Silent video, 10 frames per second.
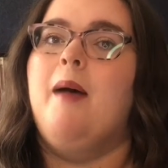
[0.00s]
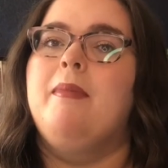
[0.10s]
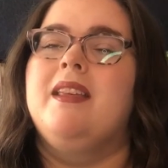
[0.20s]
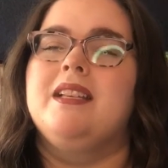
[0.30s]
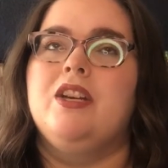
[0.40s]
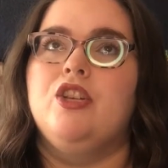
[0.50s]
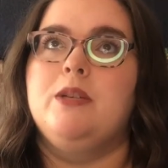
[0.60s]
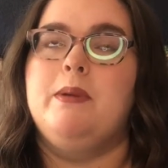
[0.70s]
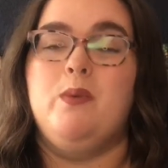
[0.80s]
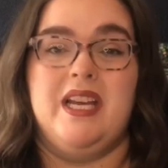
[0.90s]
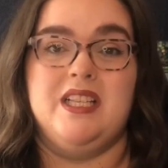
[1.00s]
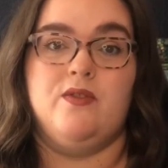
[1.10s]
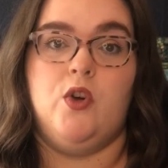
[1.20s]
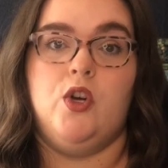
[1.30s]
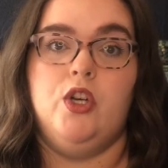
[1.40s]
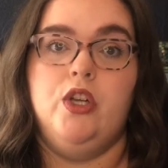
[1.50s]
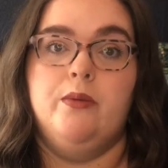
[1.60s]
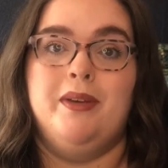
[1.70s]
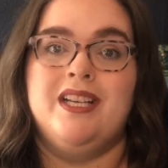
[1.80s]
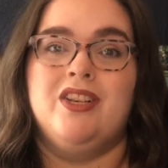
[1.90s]
This can also be wasteful
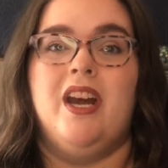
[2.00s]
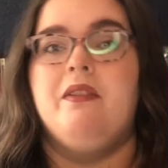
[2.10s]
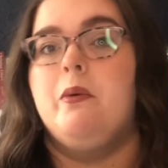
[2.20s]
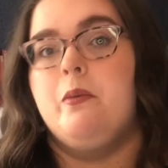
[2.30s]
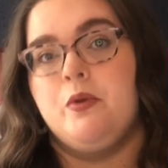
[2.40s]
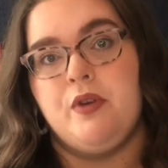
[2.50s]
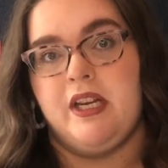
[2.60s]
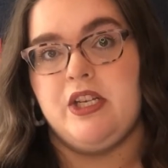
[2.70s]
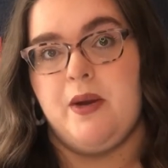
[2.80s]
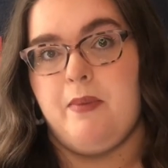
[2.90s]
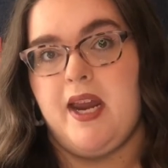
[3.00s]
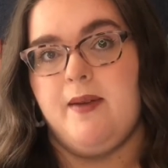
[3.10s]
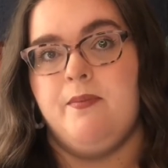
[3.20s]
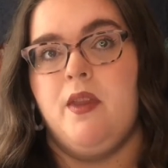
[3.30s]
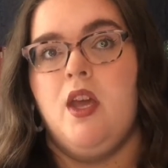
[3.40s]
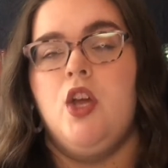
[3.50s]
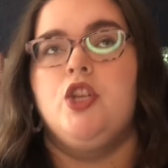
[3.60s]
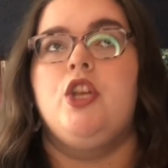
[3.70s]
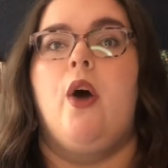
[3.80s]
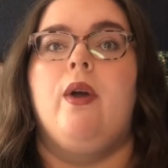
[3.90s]
because not everyone will drink champagne.
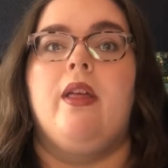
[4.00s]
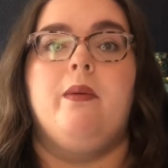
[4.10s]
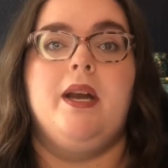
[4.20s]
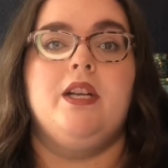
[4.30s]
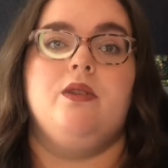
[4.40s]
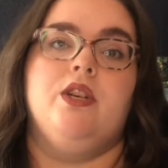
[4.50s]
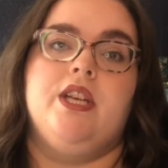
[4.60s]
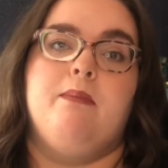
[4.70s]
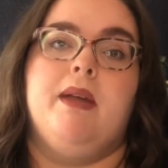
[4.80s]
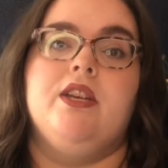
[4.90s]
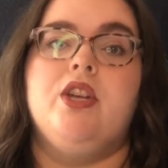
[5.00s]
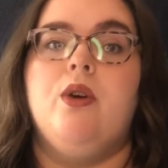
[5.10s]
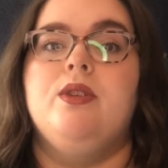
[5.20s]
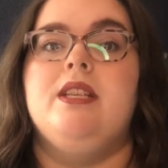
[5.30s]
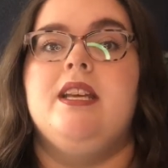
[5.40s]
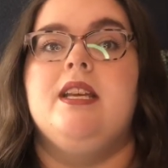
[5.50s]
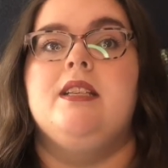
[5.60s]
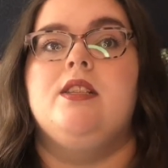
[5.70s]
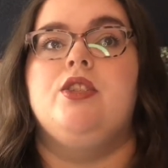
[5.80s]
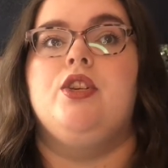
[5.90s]
So another way to do a champagne toast
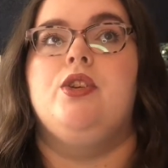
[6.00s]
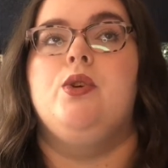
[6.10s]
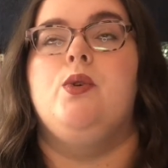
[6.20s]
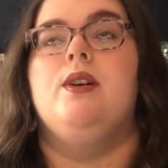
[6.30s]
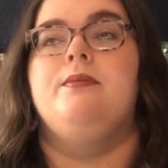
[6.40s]
is to